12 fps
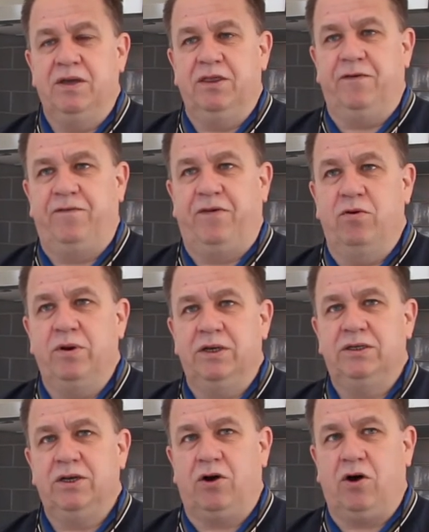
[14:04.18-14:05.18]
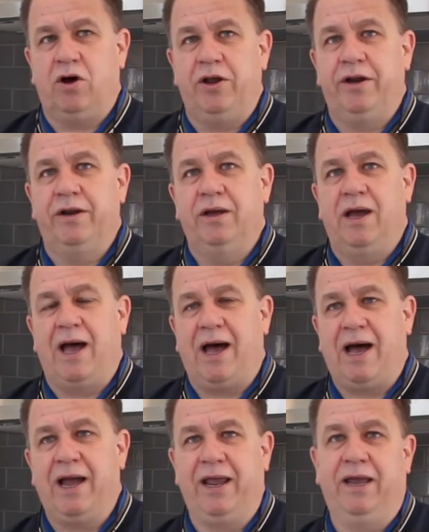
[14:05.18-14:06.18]
the focus on
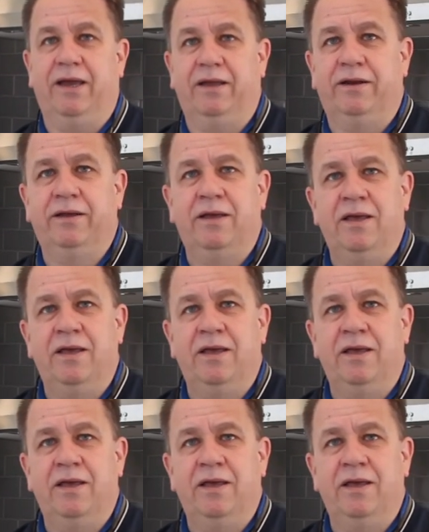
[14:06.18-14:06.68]
high end